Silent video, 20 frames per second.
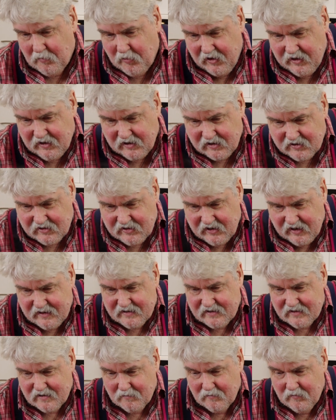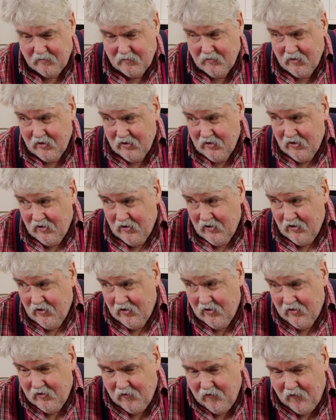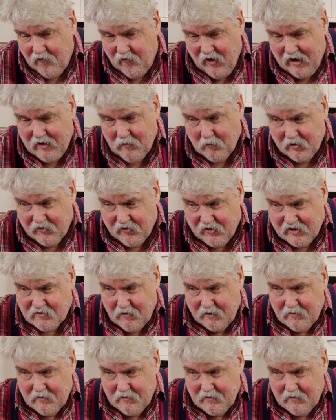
Prentice had some fun with this